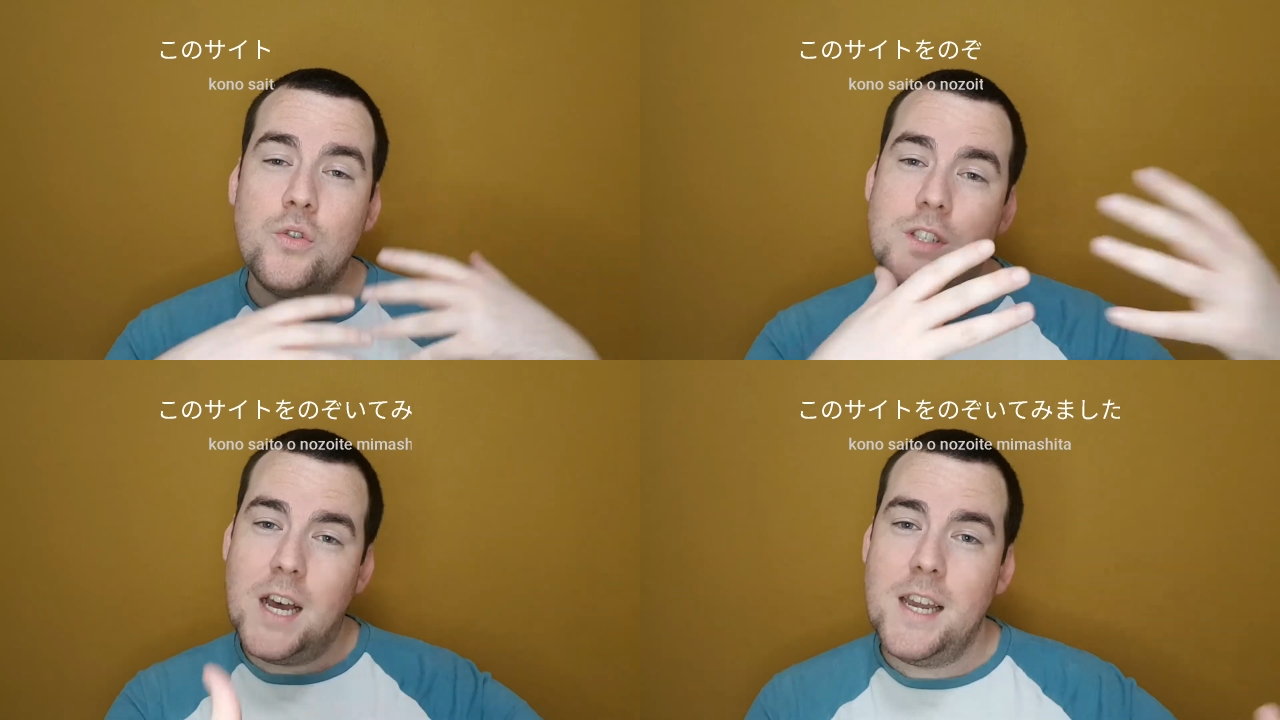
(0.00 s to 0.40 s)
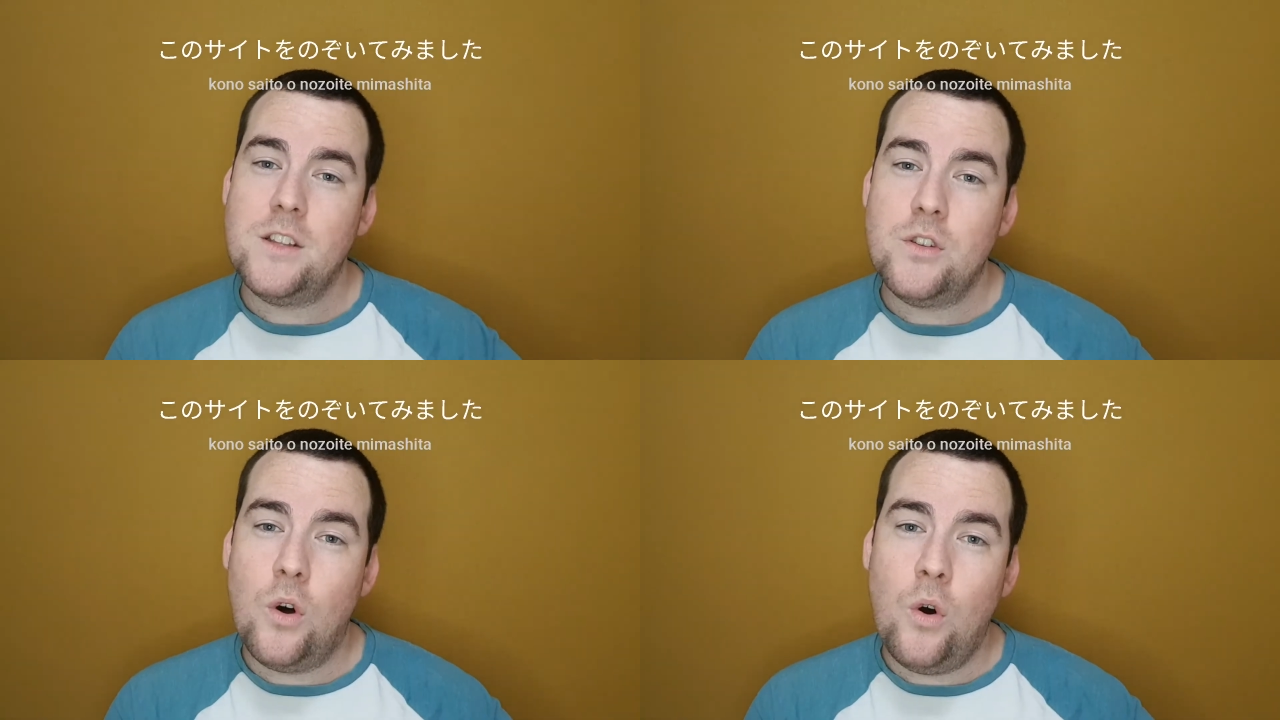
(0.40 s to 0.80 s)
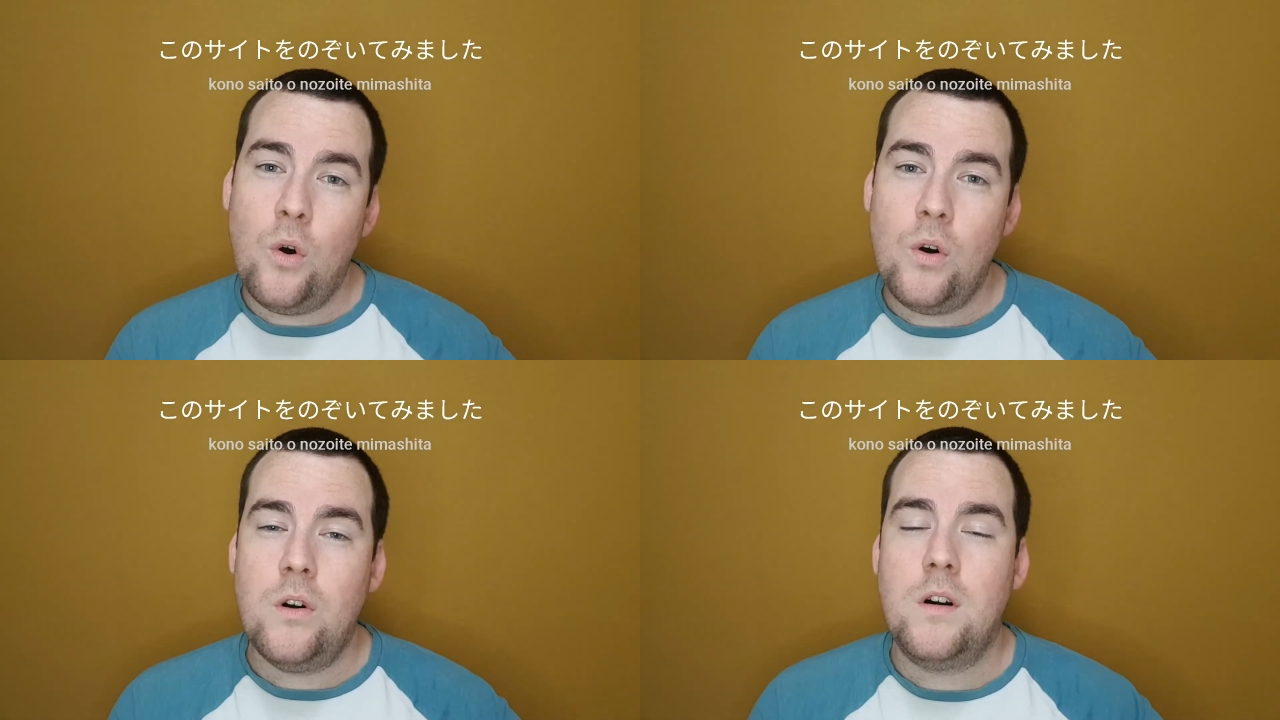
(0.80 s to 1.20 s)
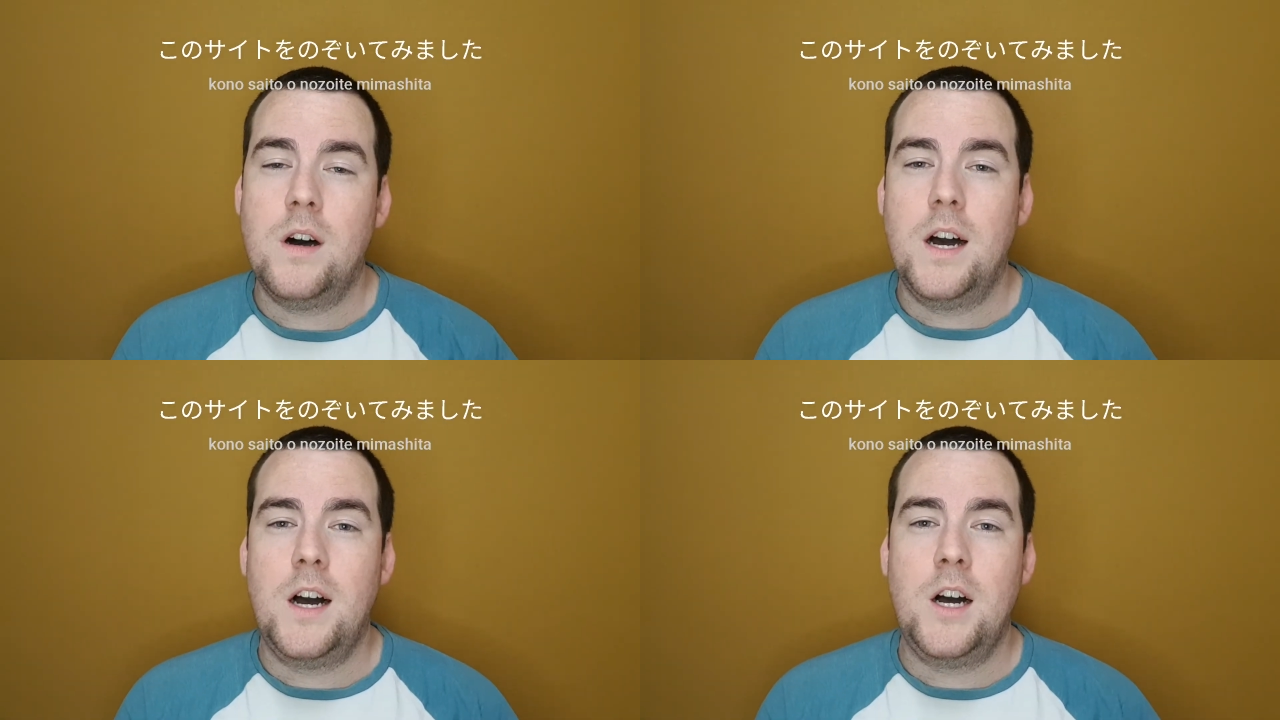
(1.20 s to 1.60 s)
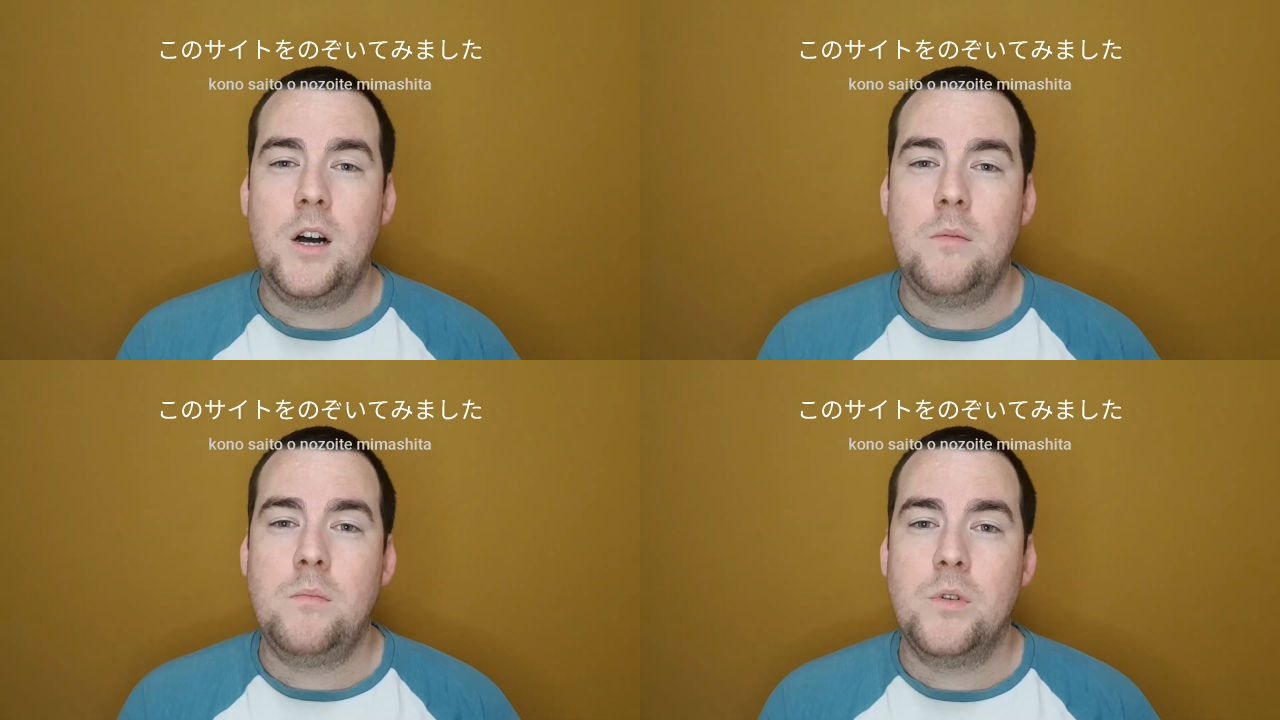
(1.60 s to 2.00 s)
saito
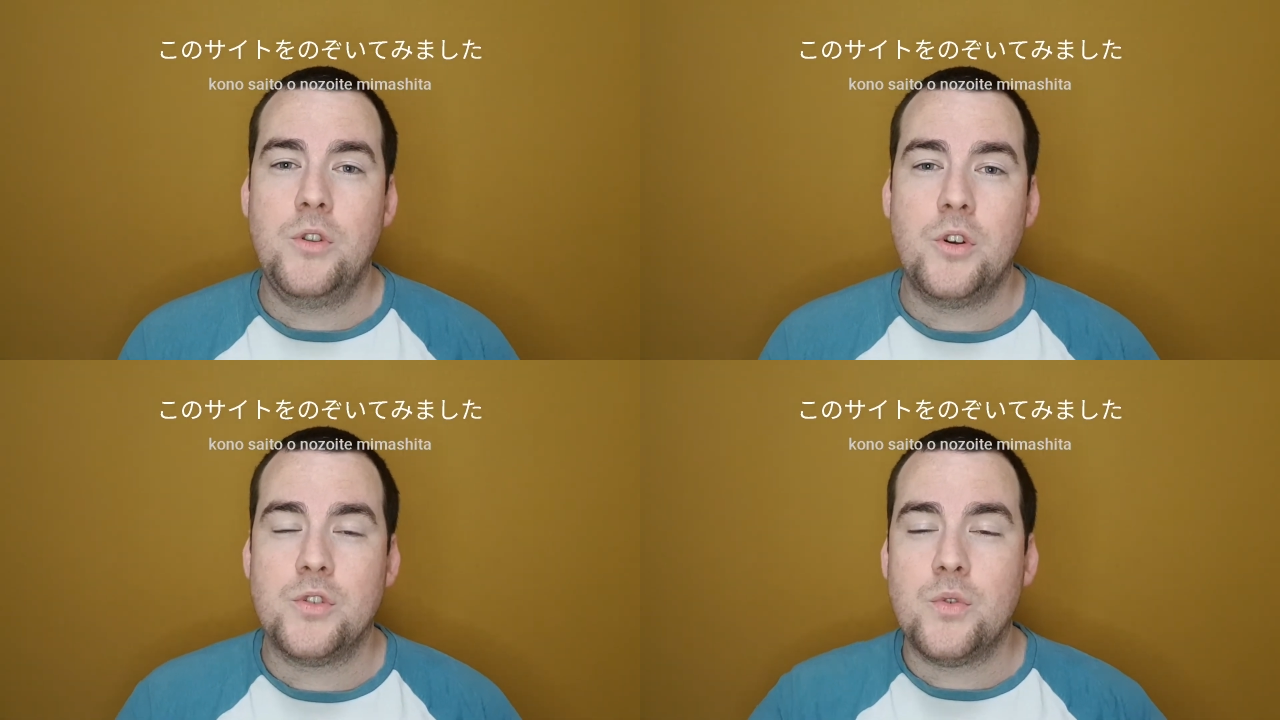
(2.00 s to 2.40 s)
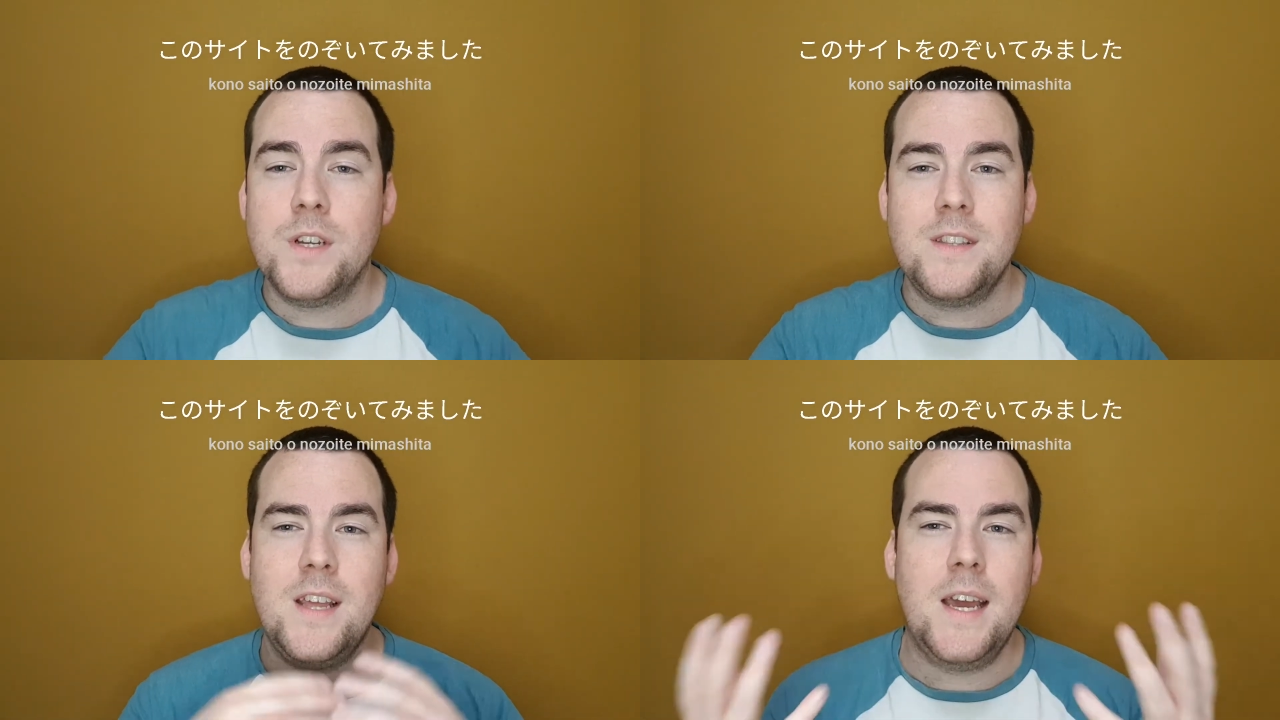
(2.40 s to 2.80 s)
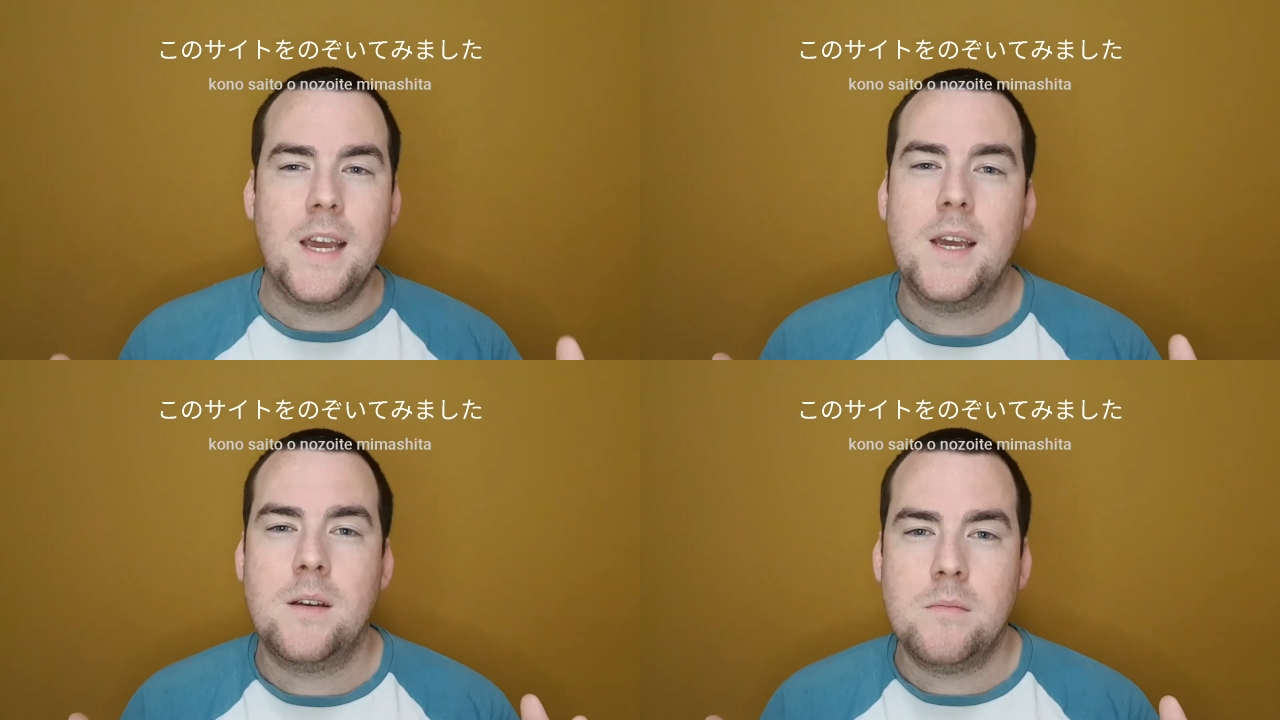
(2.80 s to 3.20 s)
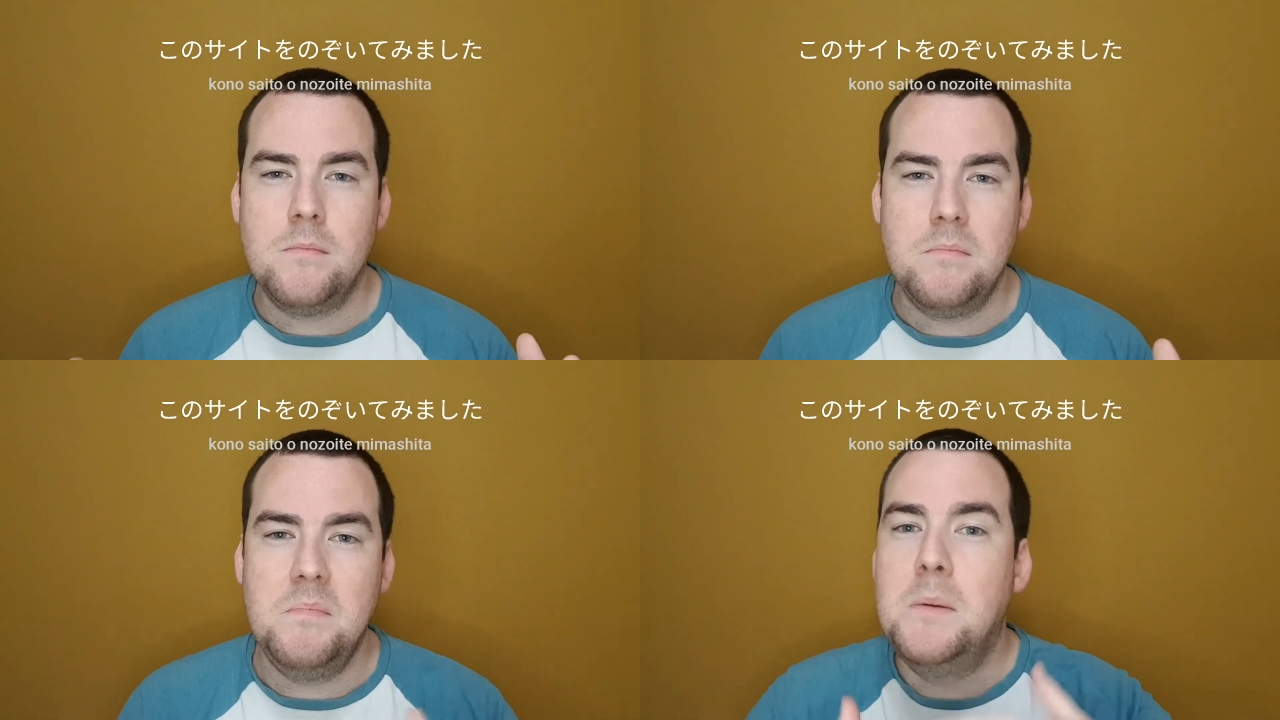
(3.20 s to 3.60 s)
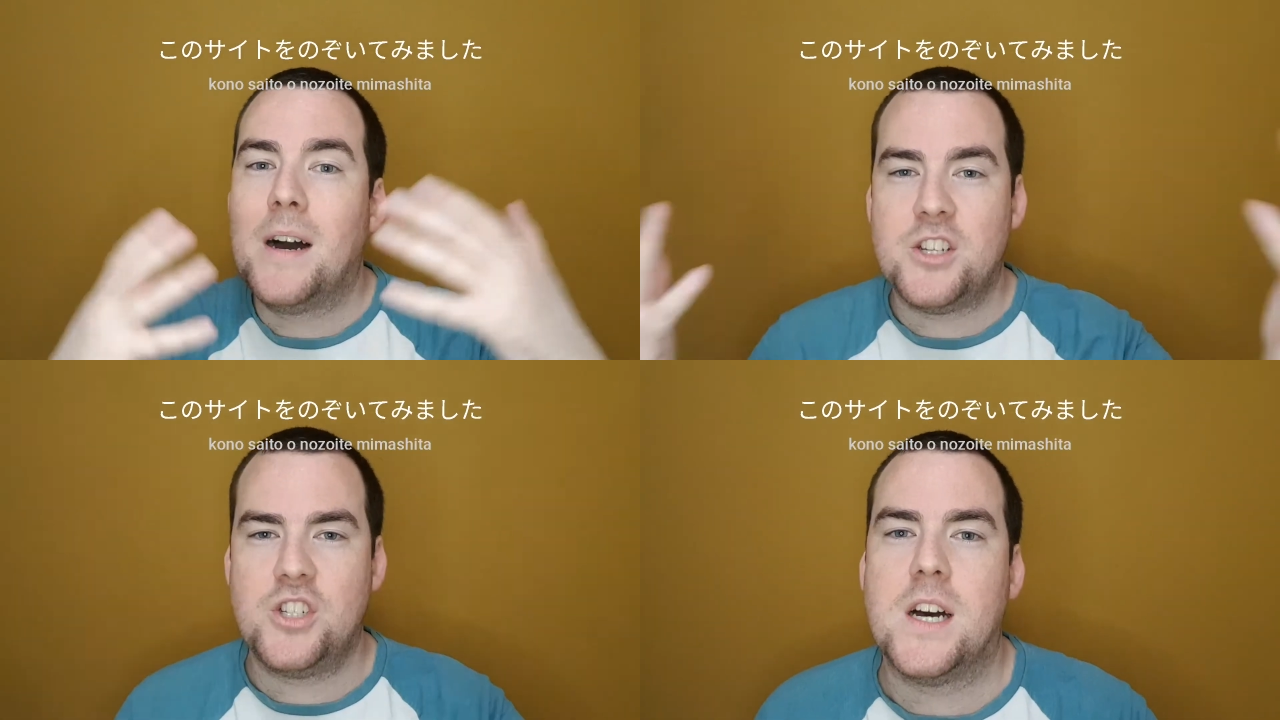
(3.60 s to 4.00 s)
nozoite
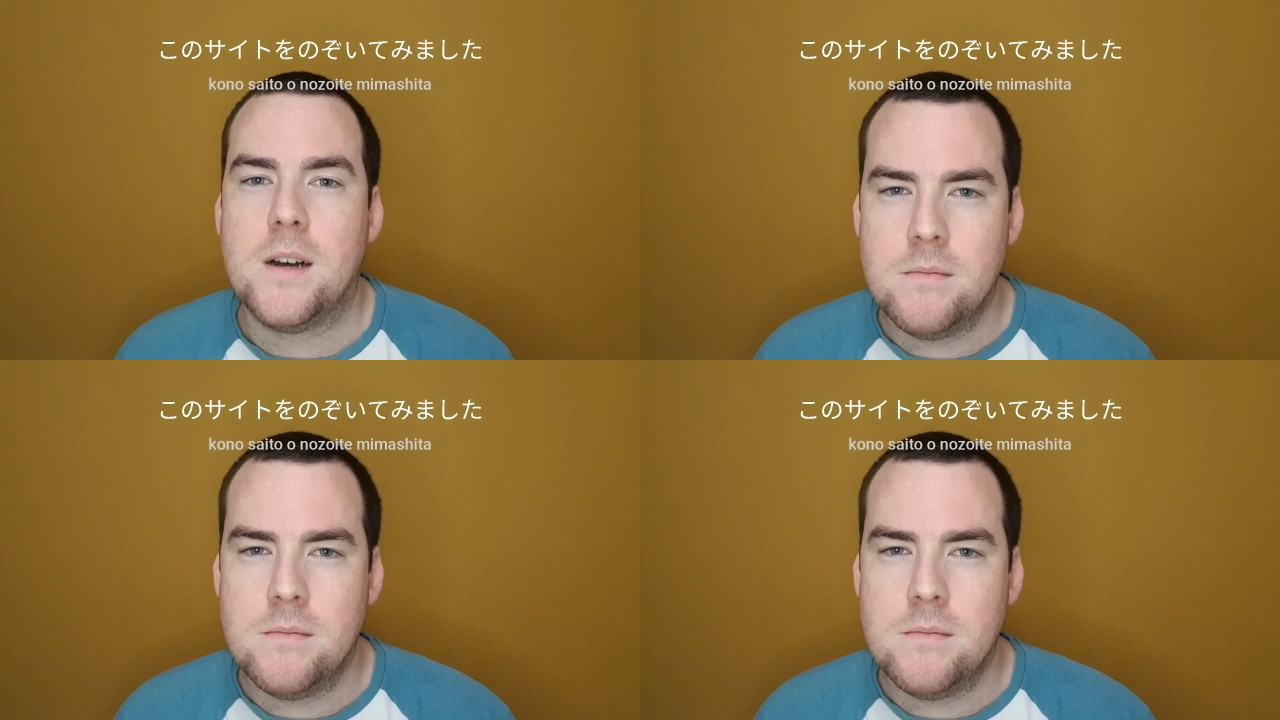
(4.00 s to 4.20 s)
mimashita.